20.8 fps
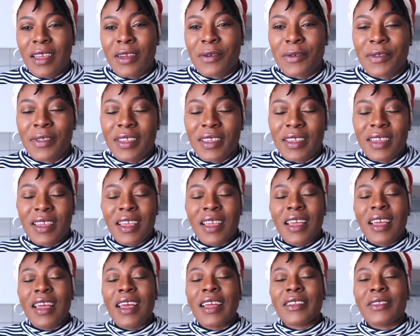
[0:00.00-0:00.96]
healthy
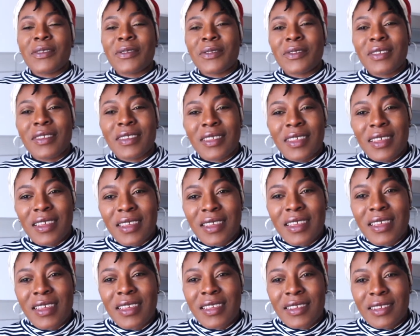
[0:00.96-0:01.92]
and to stay
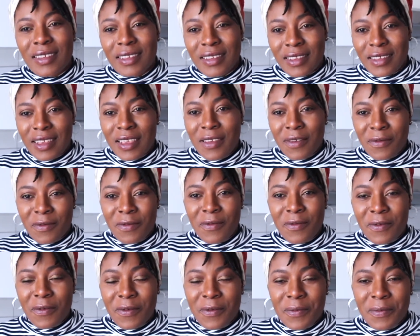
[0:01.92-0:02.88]
safe
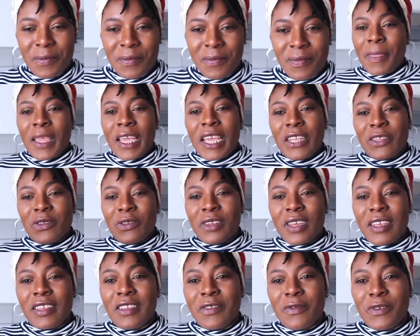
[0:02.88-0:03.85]
in
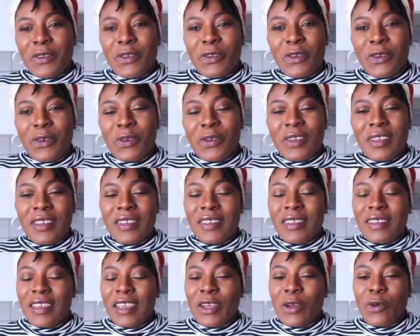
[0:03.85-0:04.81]
today's video
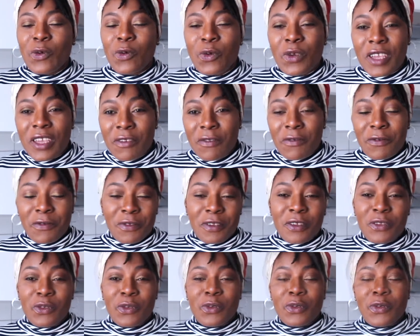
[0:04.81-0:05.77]
is a cooking
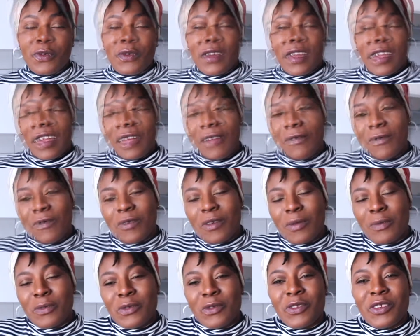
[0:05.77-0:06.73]
video and i have
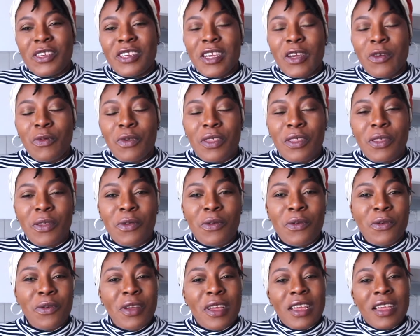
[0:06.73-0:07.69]
come to share with
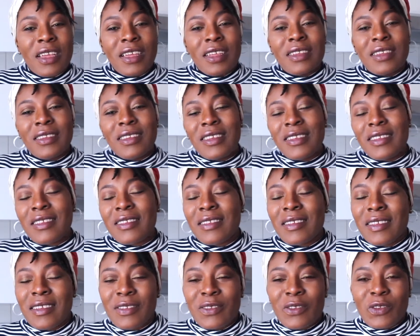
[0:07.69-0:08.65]
you
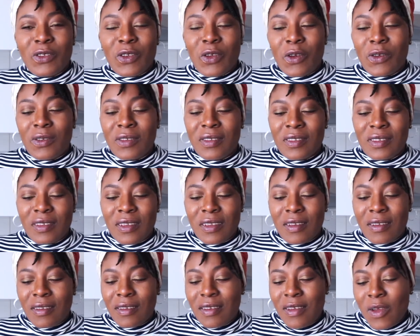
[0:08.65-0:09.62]
this sauce
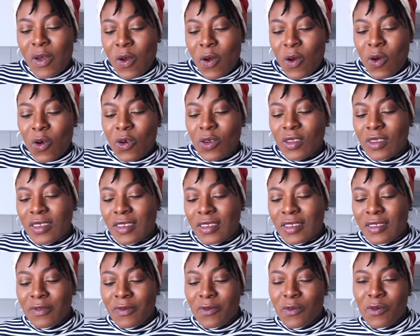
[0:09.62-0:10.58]
or
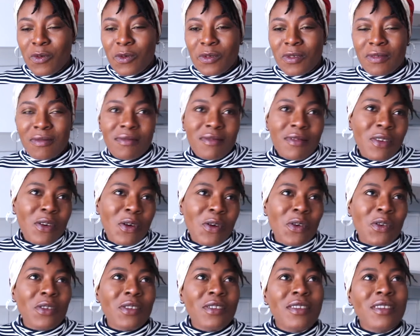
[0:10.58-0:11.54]
this food
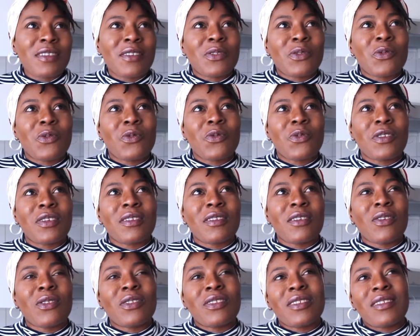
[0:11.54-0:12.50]
or this cook
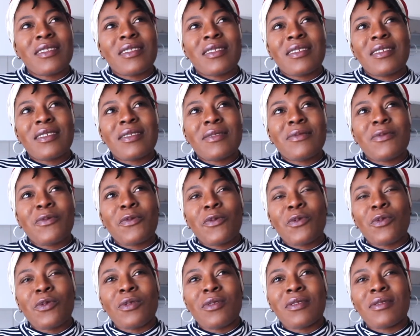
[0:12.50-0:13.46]
or this
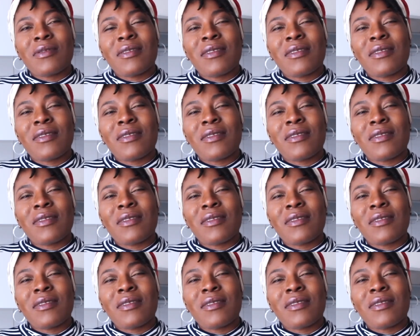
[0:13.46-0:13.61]
food